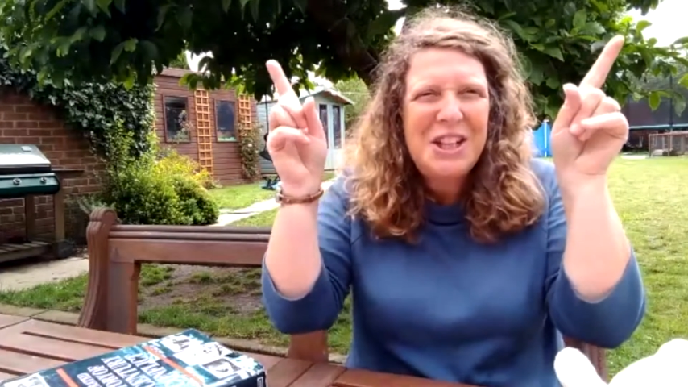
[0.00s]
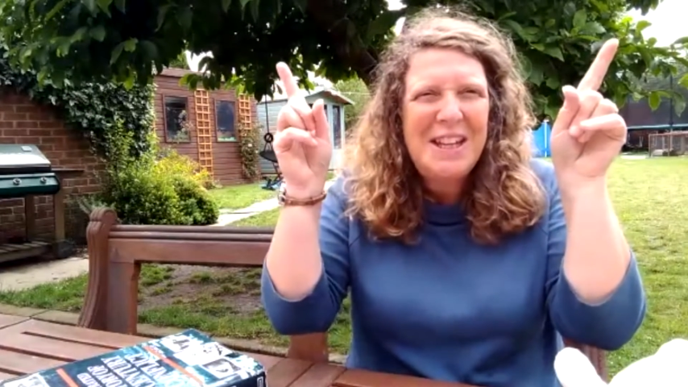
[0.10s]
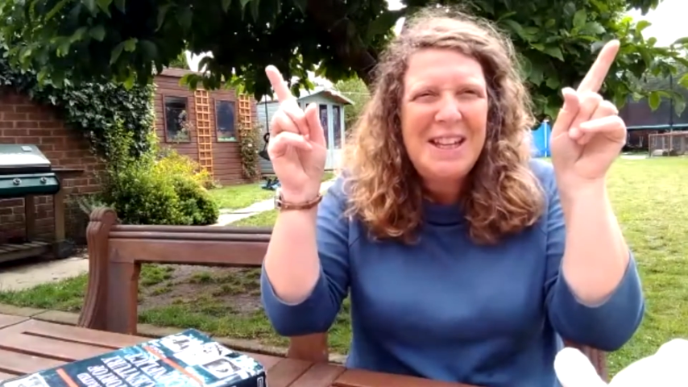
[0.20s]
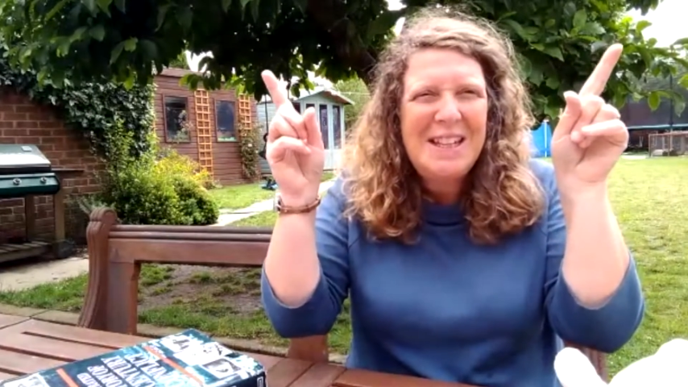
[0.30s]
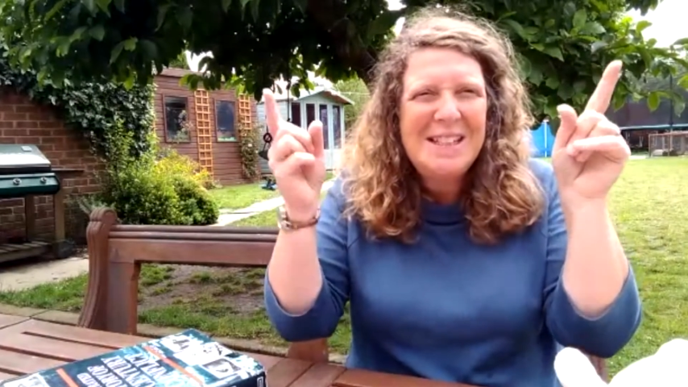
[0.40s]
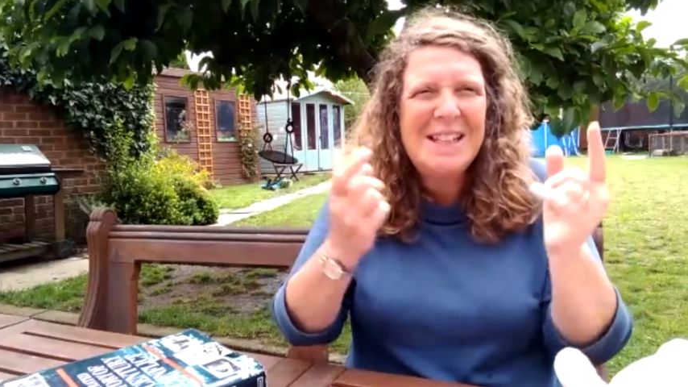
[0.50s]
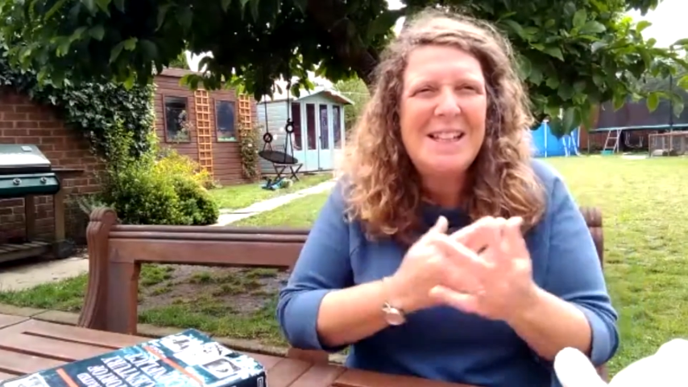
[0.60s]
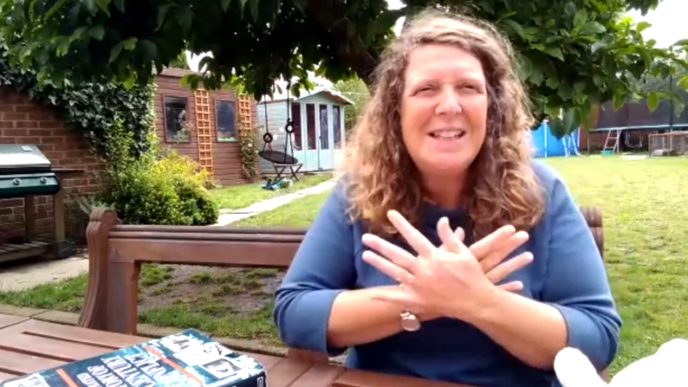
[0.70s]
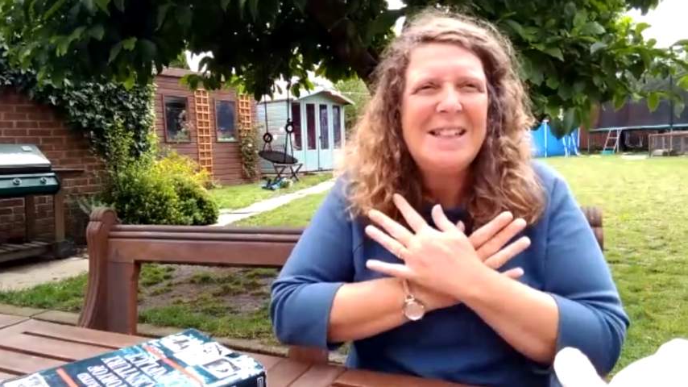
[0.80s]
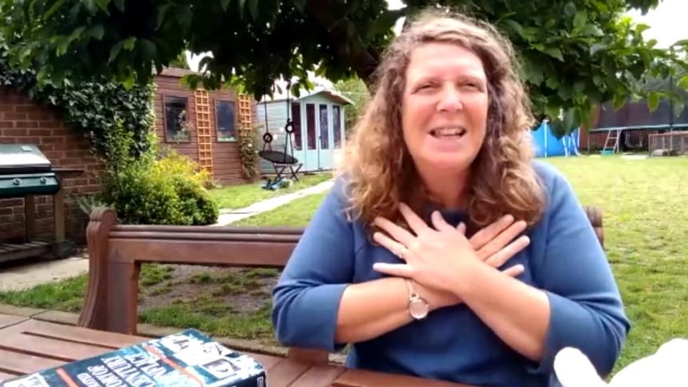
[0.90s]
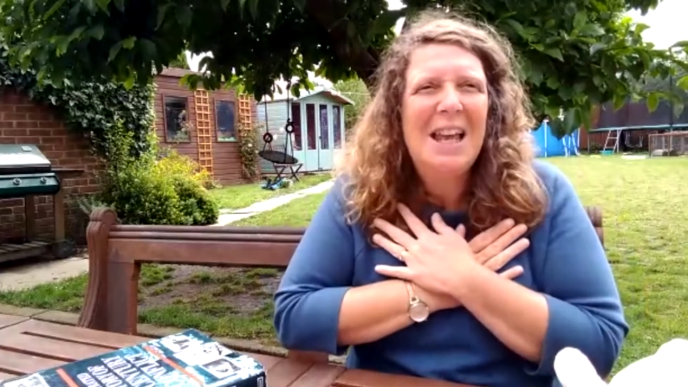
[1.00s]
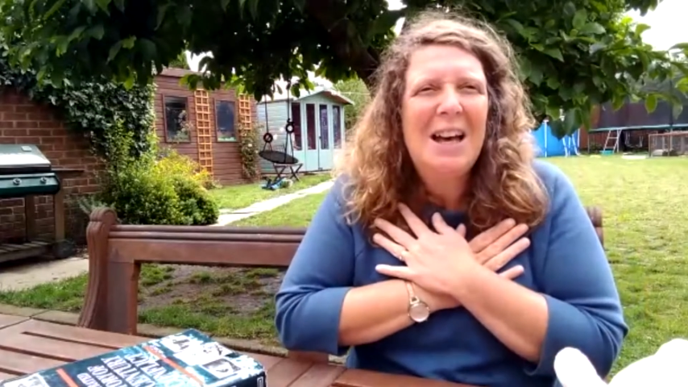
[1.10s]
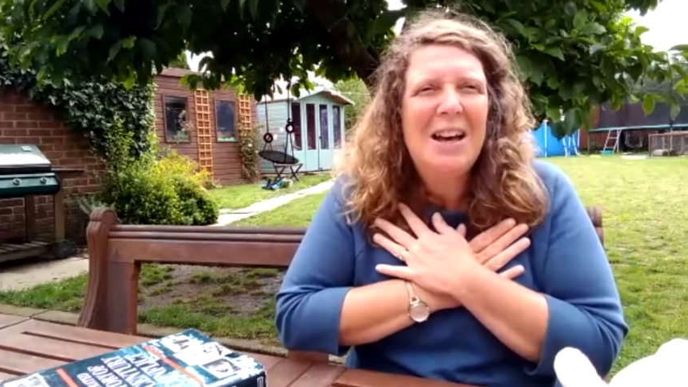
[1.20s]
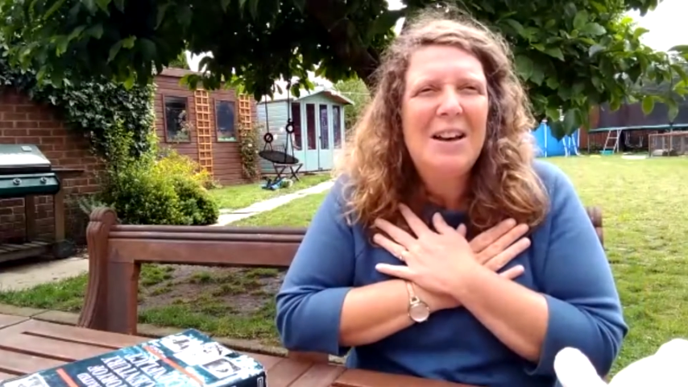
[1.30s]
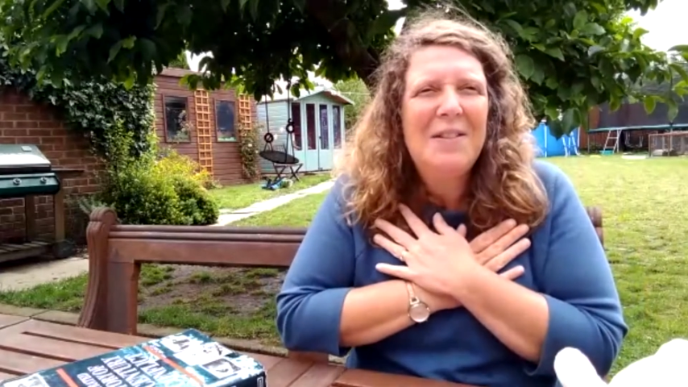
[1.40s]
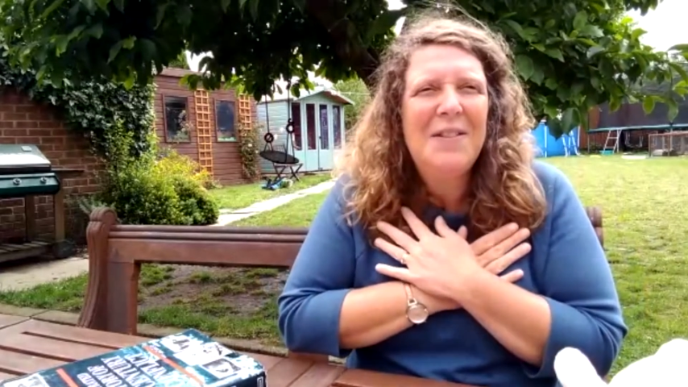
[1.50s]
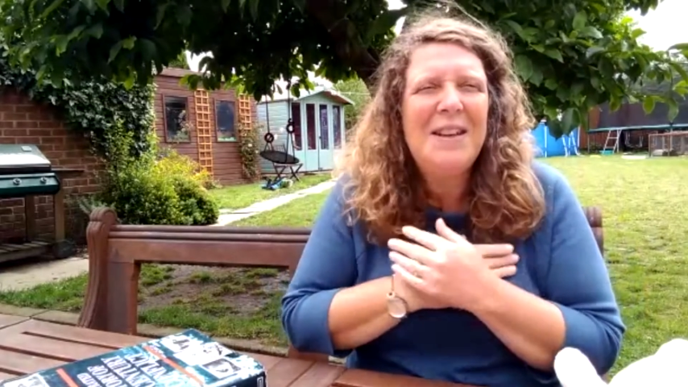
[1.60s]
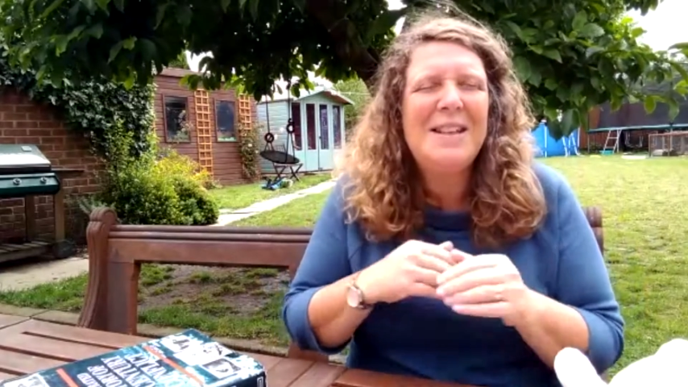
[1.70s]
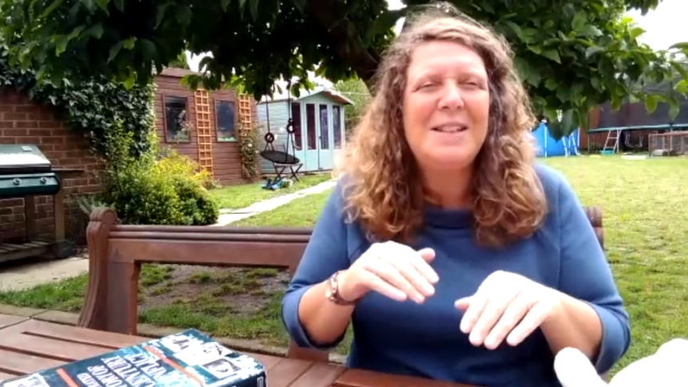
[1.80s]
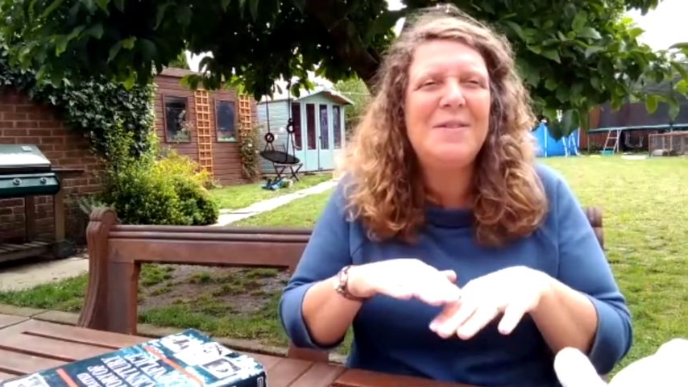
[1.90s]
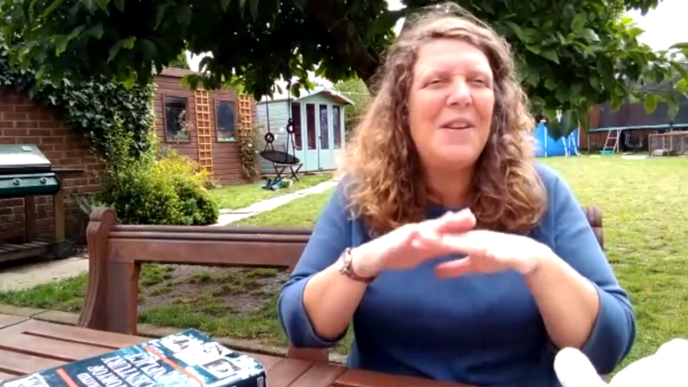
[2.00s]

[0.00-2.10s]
Jesus' love is